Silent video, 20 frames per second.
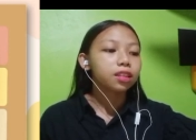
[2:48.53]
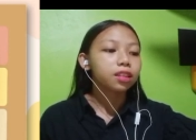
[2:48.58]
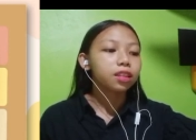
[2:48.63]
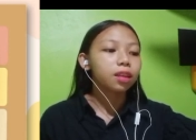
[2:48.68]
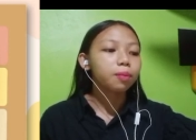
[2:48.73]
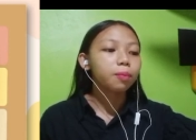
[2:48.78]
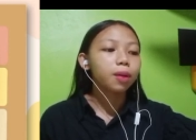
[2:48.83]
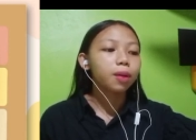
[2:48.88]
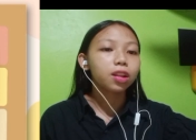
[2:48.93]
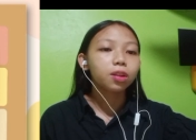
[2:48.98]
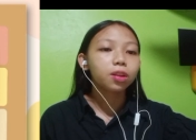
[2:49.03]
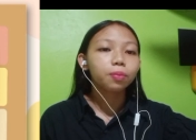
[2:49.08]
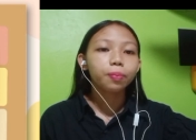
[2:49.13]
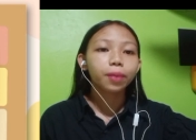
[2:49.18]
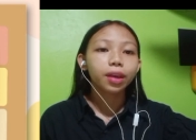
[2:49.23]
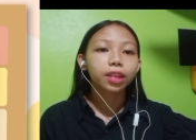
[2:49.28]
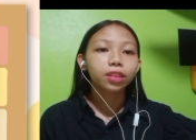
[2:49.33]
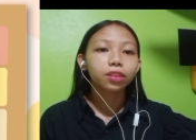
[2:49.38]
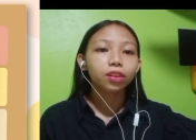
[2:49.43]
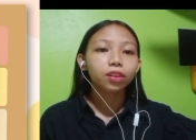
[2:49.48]

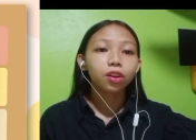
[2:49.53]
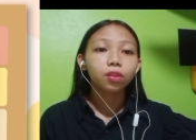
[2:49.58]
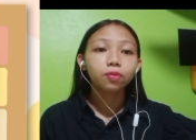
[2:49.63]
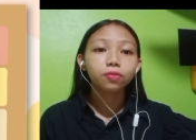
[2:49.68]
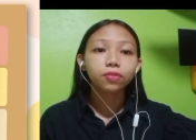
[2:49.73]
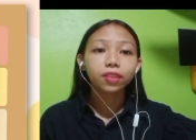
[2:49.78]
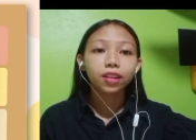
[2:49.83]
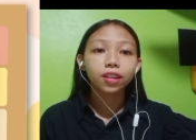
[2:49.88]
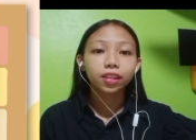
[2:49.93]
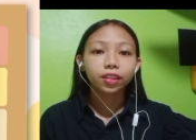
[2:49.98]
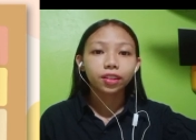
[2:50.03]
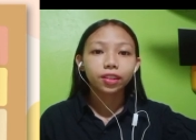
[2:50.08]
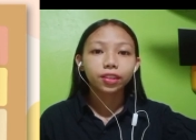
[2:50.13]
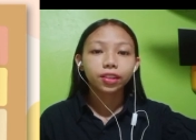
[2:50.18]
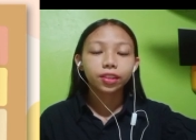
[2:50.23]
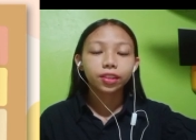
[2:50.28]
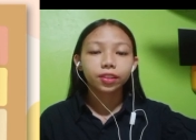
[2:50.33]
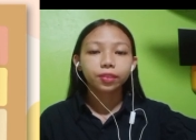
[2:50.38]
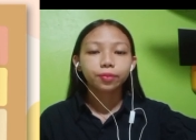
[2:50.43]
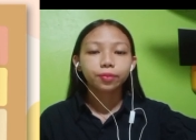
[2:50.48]
development of the
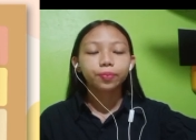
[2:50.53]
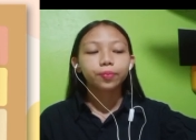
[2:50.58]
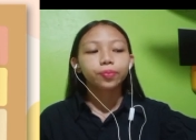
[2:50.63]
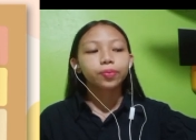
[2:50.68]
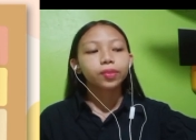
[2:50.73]
learner.